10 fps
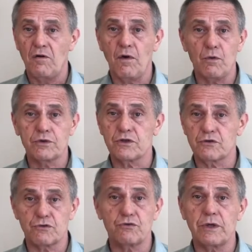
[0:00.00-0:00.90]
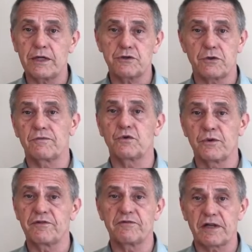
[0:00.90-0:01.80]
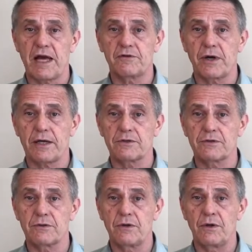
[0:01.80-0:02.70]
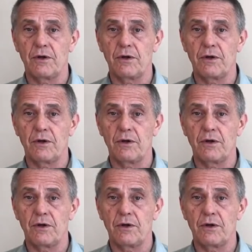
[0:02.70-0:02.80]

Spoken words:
of what was the true nature of derivative contracts.